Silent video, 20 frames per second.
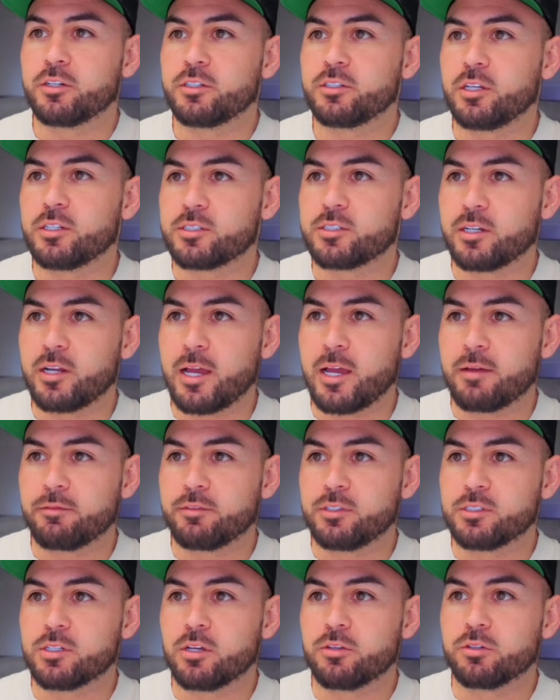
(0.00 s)
it's going to have
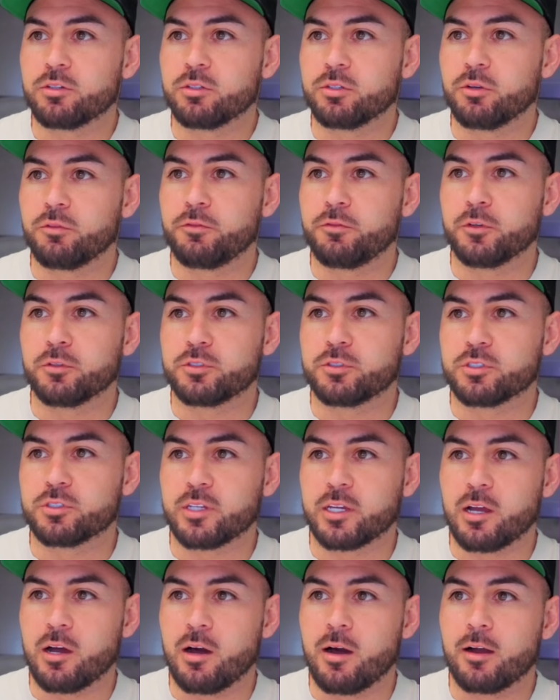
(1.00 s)
these other little filters
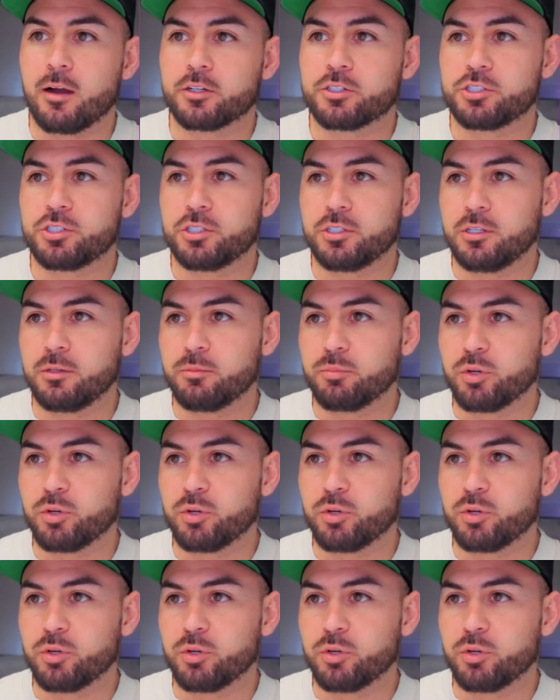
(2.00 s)
like auction,